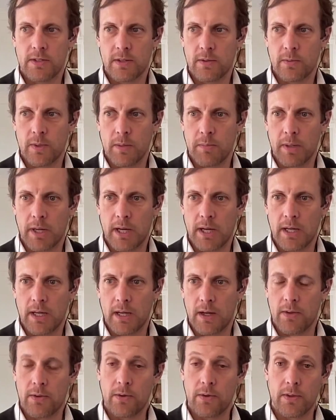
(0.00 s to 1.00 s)
that we buy
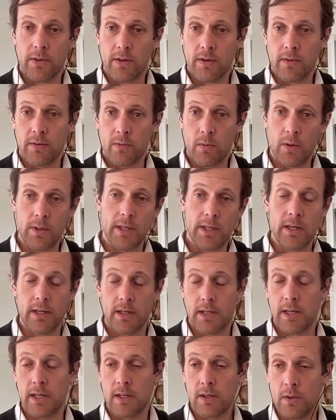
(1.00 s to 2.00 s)
other than,
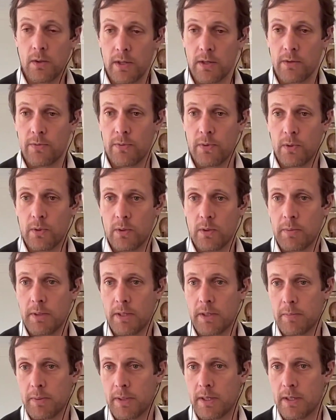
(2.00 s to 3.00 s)
including food, but
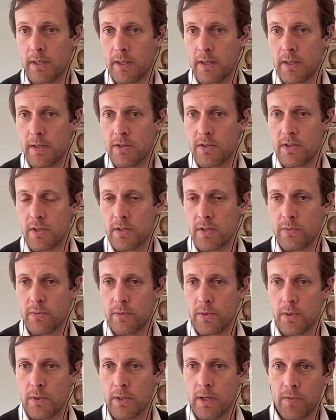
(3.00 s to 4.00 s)
in addition to
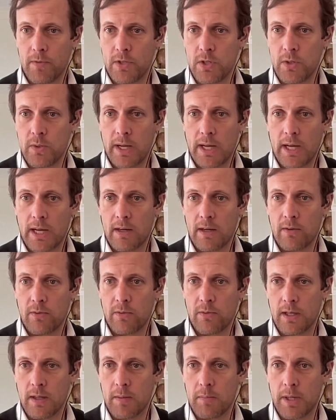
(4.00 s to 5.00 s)
food, do
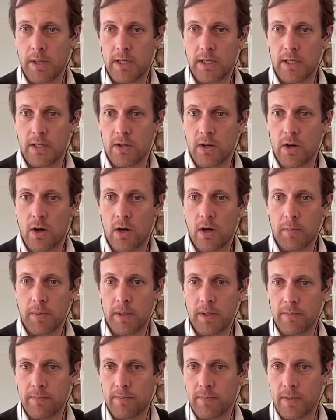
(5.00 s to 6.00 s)
have embodied
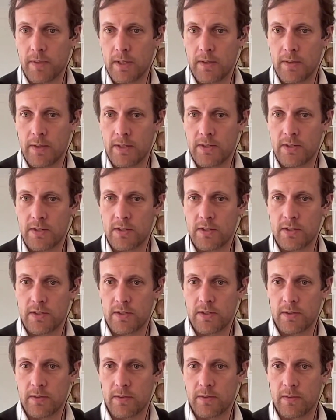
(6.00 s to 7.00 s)
carbon. And that's just
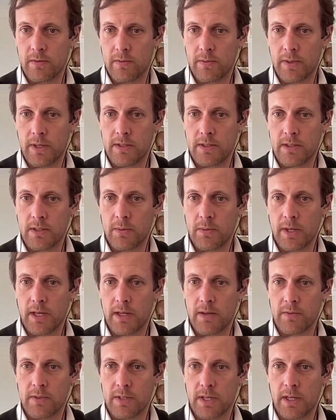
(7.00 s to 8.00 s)
a fancy way
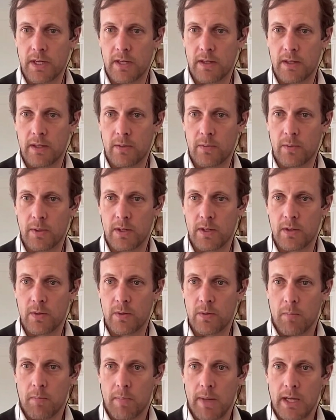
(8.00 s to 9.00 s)
of saying that when you
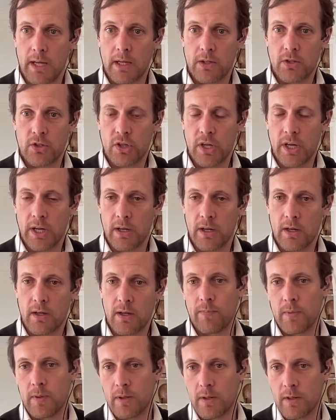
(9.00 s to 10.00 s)
make a chair,
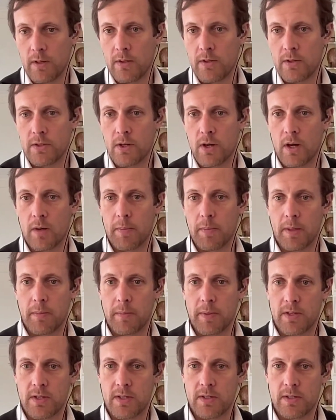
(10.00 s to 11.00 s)
there's carbon
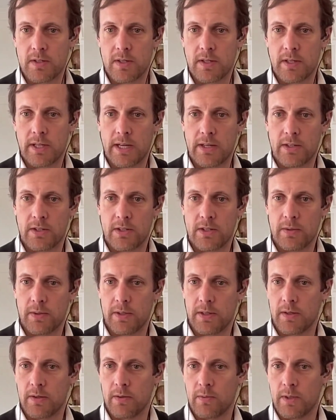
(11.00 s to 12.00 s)
emissions attached to
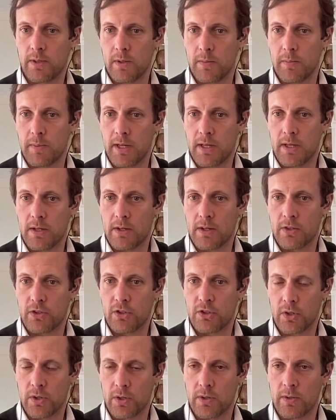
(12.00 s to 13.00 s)
it. When you make a
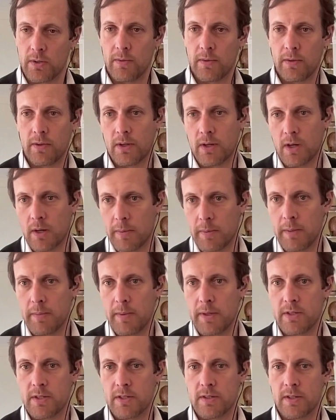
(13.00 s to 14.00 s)
shirt, there are carbon
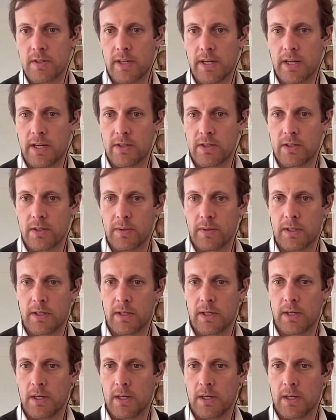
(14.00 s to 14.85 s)
emissions attached to it.